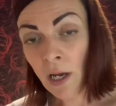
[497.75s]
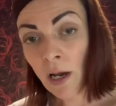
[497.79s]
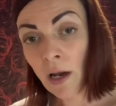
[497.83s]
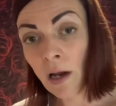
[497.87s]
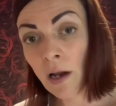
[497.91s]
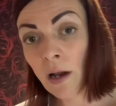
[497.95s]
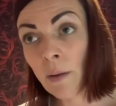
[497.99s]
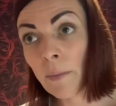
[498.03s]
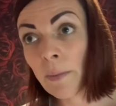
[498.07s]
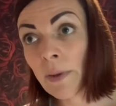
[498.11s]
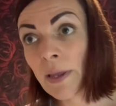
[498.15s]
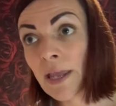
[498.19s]

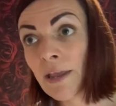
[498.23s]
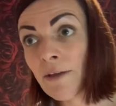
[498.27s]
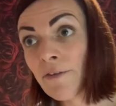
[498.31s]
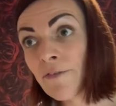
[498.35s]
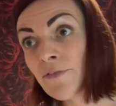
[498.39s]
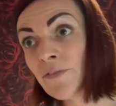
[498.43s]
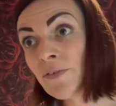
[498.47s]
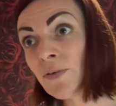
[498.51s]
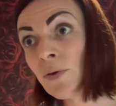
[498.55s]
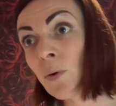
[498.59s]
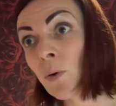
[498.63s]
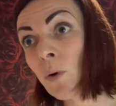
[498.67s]

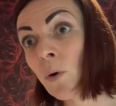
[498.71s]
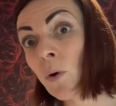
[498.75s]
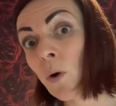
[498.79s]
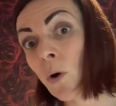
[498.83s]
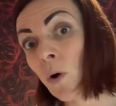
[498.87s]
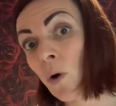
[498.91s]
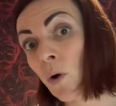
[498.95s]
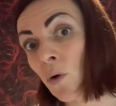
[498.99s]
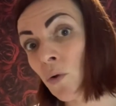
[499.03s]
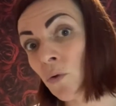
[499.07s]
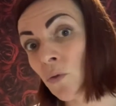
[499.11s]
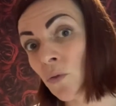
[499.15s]
If you're
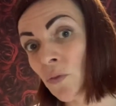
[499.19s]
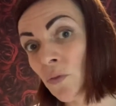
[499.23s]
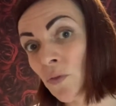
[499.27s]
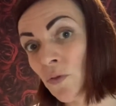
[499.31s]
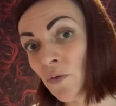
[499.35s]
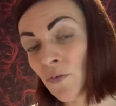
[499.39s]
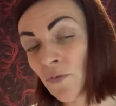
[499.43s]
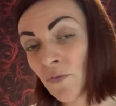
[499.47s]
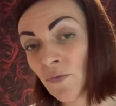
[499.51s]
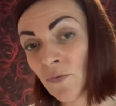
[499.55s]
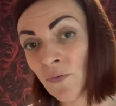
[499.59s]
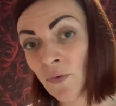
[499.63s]
on the
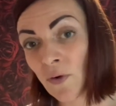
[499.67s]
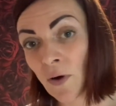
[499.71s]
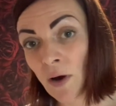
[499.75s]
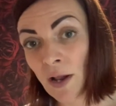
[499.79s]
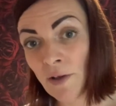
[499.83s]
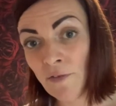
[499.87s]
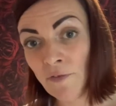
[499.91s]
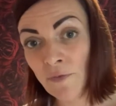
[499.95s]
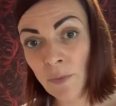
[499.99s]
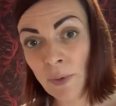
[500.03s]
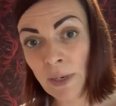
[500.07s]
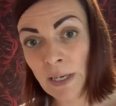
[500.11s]

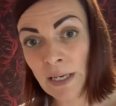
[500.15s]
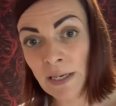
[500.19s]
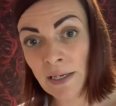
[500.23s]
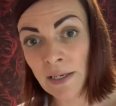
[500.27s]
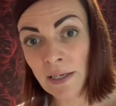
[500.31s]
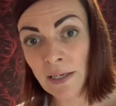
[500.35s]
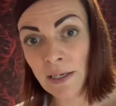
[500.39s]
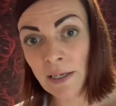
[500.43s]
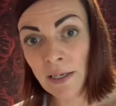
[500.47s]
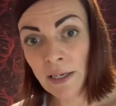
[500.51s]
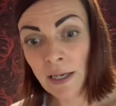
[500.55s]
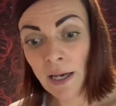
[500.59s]

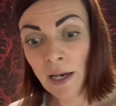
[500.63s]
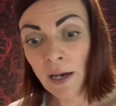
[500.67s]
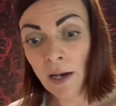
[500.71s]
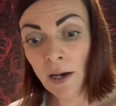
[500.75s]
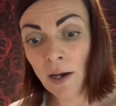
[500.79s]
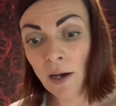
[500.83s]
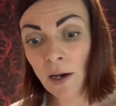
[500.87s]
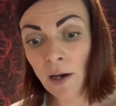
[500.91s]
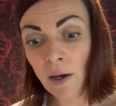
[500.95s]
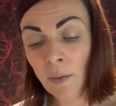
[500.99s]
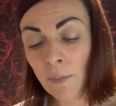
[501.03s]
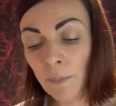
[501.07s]
5-week
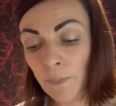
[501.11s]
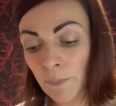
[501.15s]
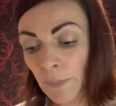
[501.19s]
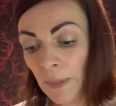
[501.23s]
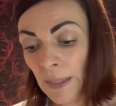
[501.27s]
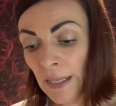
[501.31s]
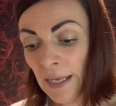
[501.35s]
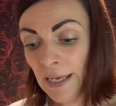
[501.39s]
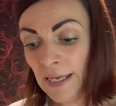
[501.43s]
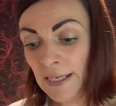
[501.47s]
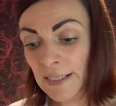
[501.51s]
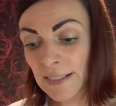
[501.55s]

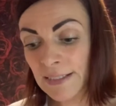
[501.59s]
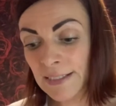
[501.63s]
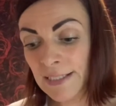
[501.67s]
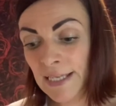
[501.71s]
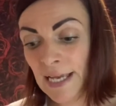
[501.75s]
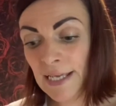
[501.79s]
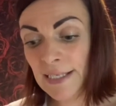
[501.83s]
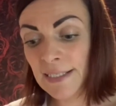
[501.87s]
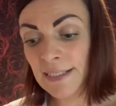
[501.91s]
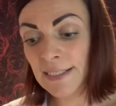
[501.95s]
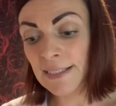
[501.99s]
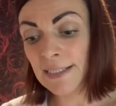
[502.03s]

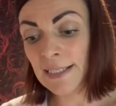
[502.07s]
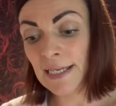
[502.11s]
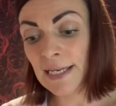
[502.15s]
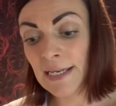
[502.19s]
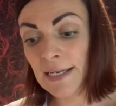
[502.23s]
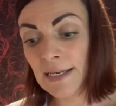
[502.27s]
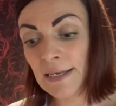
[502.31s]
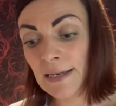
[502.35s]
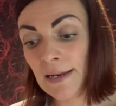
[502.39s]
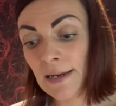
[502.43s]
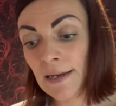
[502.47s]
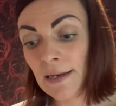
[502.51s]

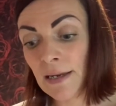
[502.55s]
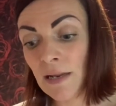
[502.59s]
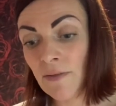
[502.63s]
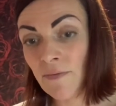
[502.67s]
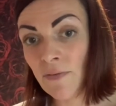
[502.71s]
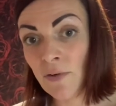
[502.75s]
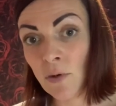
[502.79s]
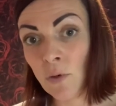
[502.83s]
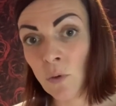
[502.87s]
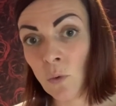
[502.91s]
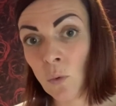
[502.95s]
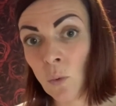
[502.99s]
intestine,
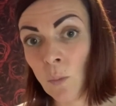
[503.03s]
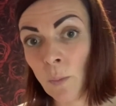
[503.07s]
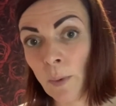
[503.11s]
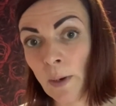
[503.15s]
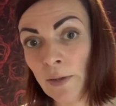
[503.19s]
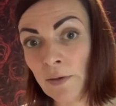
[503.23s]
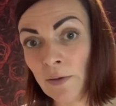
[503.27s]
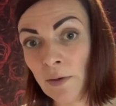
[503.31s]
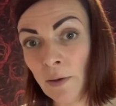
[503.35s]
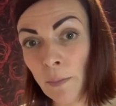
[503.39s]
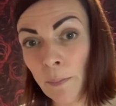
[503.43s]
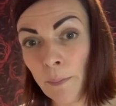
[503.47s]
liver,
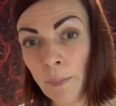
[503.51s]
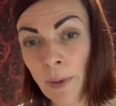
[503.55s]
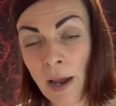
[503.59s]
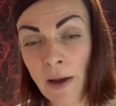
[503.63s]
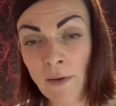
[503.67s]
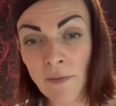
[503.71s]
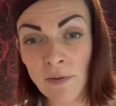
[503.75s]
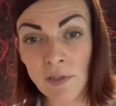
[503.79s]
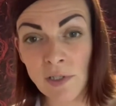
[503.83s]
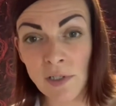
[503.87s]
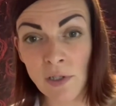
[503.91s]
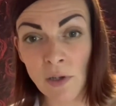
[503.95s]
gallbladder and
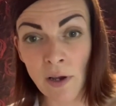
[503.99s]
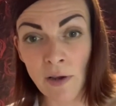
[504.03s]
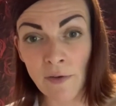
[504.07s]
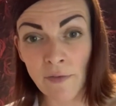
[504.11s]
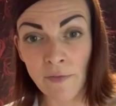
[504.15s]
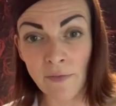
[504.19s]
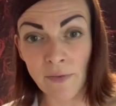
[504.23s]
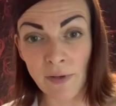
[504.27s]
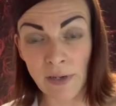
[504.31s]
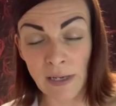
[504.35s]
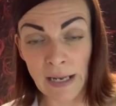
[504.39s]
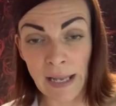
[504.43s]
parasite
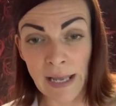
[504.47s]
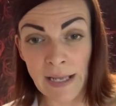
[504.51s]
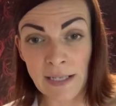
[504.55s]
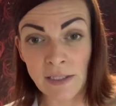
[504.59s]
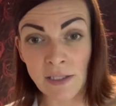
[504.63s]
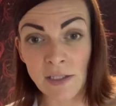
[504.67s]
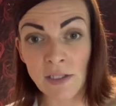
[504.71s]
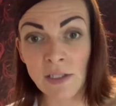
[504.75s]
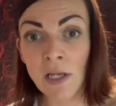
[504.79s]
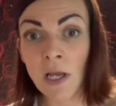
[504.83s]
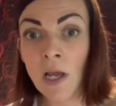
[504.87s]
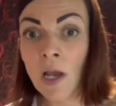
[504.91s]

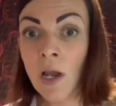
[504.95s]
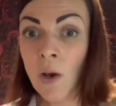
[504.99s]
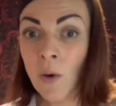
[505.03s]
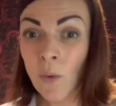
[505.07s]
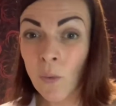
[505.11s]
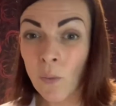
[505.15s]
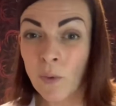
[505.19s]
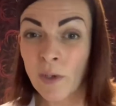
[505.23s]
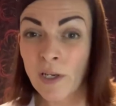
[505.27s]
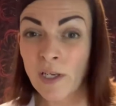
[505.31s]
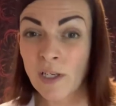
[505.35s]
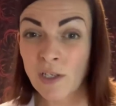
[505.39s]
cleanse,
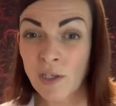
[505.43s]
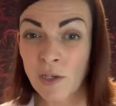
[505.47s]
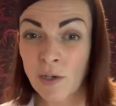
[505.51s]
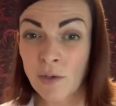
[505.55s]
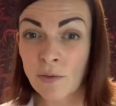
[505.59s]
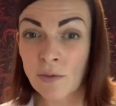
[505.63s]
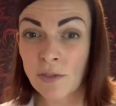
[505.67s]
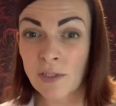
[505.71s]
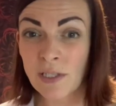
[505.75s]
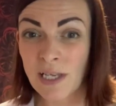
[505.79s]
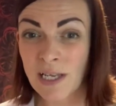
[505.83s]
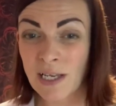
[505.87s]
we
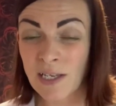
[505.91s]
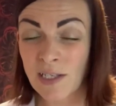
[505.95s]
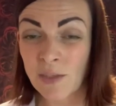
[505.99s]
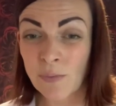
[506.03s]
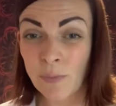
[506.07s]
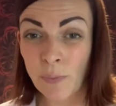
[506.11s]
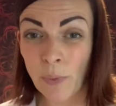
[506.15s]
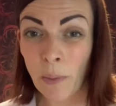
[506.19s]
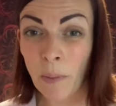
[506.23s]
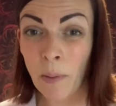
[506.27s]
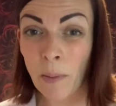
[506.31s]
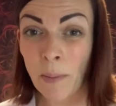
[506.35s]
use these
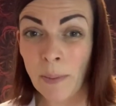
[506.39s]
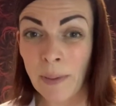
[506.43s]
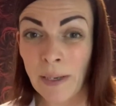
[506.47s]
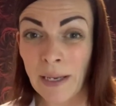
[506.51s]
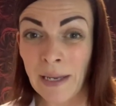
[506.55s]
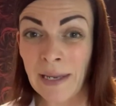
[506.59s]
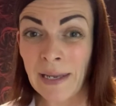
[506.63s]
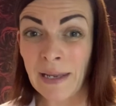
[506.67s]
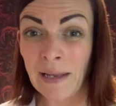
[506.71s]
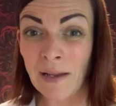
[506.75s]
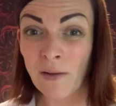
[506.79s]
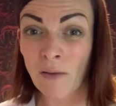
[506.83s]

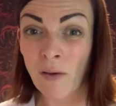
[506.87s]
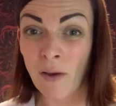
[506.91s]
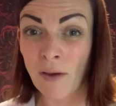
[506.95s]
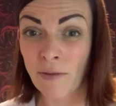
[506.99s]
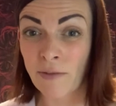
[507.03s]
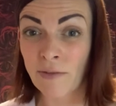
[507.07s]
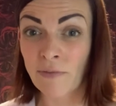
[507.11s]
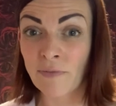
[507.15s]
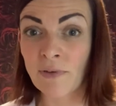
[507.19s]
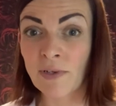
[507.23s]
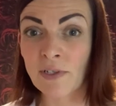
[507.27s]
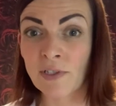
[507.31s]
probably like
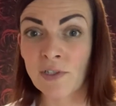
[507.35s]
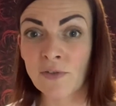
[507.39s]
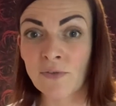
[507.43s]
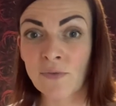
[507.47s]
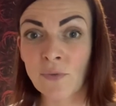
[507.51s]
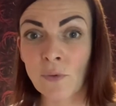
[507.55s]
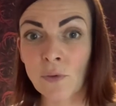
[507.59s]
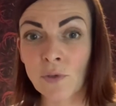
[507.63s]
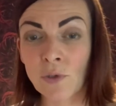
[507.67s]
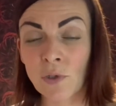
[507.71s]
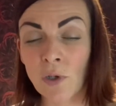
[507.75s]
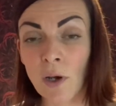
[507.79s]
3 to
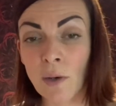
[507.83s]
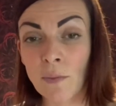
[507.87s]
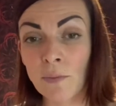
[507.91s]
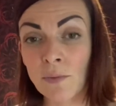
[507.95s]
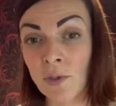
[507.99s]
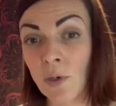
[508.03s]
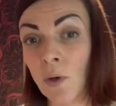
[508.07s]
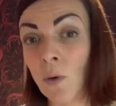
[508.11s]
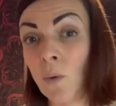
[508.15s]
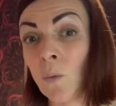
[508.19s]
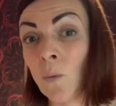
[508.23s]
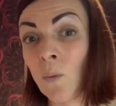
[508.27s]
4
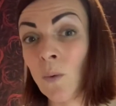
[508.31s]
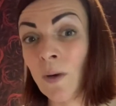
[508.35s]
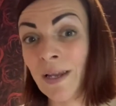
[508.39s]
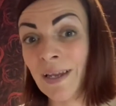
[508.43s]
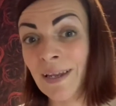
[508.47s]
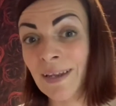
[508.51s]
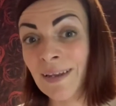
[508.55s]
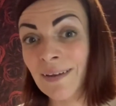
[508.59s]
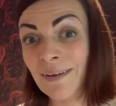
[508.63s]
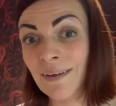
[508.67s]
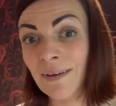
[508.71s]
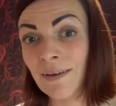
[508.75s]
times a
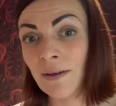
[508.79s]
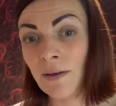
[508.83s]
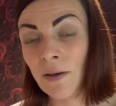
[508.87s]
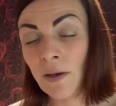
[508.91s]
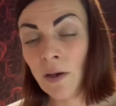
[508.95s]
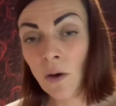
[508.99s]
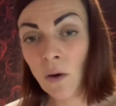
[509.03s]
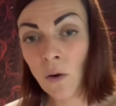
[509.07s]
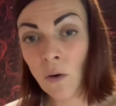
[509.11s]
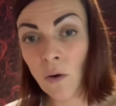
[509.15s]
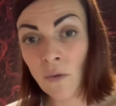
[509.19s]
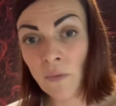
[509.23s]
week
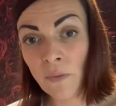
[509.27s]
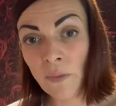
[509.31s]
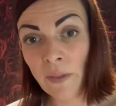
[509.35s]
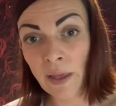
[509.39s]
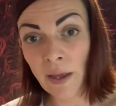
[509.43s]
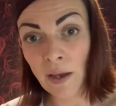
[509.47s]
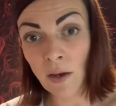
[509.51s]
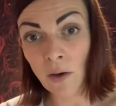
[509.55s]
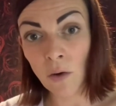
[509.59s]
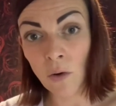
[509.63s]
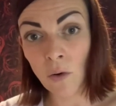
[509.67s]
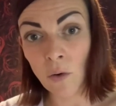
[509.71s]
on
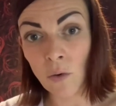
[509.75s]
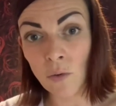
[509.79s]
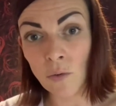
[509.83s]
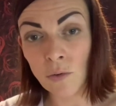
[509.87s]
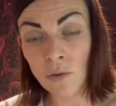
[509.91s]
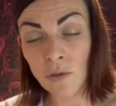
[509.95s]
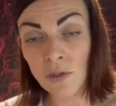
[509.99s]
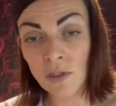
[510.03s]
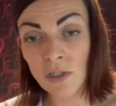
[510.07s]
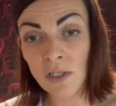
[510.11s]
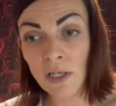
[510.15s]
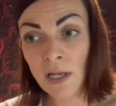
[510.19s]
that
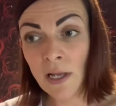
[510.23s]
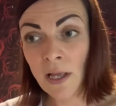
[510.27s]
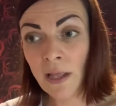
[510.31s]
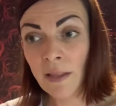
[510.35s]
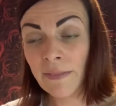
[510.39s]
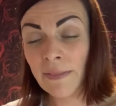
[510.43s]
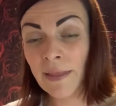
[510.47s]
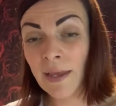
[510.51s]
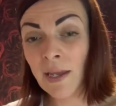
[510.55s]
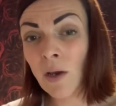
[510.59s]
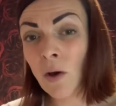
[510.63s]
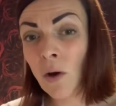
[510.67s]
course.
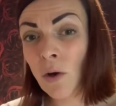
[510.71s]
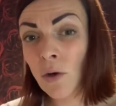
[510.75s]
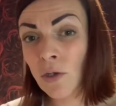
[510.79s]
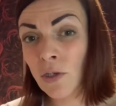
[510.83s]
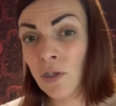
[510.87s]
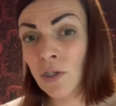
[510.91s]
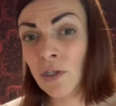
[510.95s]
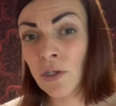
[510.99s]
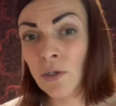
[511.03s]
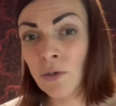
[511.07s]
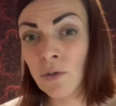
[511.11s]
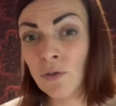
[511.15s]
They are
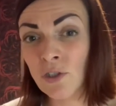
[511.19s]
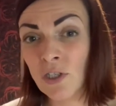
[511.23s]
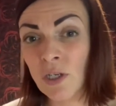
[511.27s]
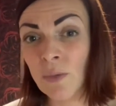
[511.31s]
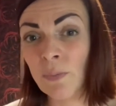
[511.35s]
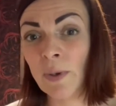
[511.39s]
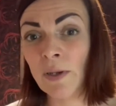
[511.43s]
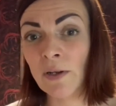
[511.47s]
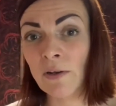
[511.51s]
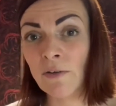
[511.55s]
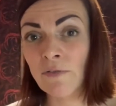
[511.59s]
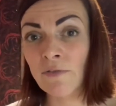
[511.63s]
hugely
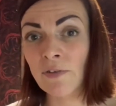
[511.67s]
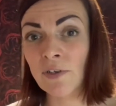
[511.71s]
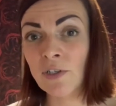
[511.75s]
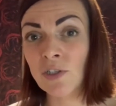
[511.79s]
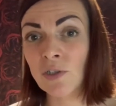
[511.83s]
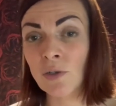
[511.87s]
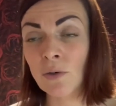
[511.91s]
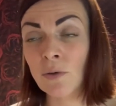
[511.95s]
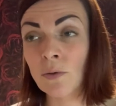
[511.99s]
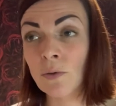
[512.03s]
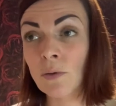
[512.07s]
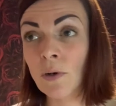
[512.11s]

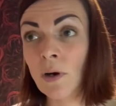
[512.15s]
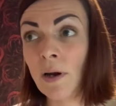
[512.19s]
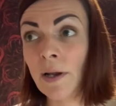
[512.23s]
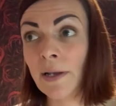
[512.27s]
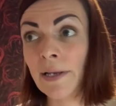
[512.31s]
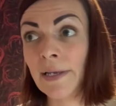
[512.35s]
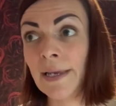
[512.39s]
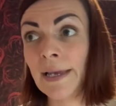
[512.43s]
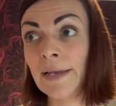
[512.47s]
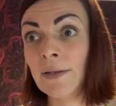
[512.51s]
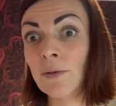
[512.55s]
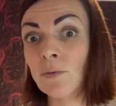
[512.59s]
beneficial. I
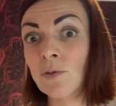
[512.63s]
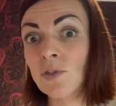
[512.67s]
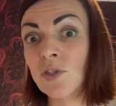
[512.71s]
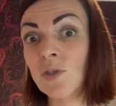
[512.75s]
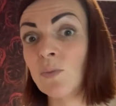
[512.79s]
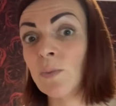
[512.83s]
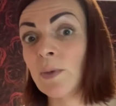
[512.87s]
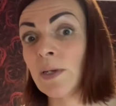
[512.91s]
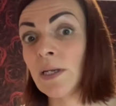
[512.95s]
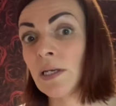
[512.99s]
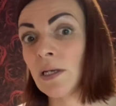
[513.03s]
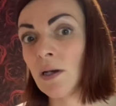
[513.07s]
cannot
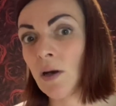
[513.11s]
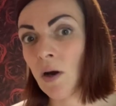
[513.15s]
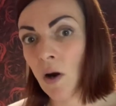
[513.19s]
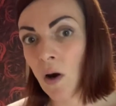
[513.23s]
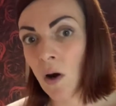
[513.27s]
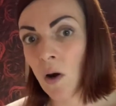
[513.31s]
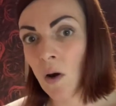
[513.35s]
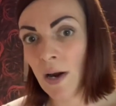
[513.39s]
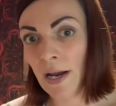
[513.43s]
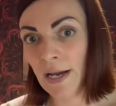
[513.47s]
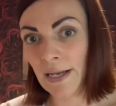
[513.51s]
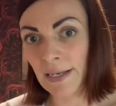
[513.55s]
speak
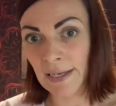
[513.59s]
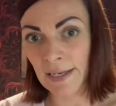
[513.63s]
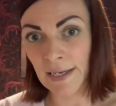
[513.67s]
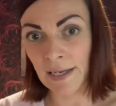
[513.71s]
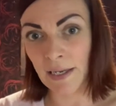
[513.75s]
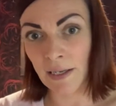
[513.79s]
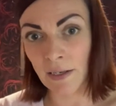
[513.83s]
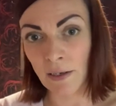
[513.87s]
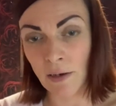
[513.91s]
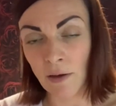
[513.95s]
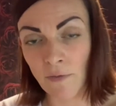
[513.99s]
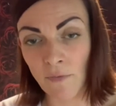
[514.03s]
highly
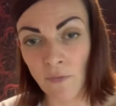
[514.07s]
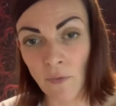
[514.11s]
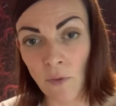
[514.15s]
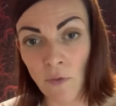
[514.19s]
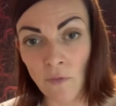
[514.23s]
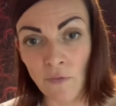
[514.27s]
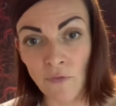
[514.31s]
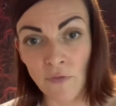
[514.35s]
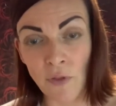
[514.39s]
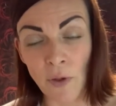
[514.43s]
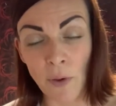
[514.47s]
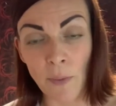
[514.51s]
enough
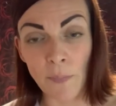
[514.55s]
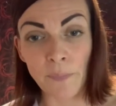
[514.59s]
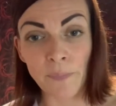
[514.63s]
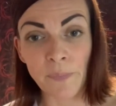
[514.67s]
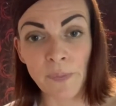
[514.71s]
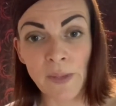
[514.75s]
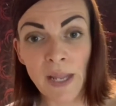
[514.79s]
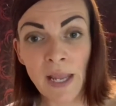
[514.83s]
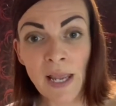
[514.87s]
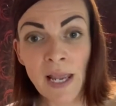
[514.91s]
of them.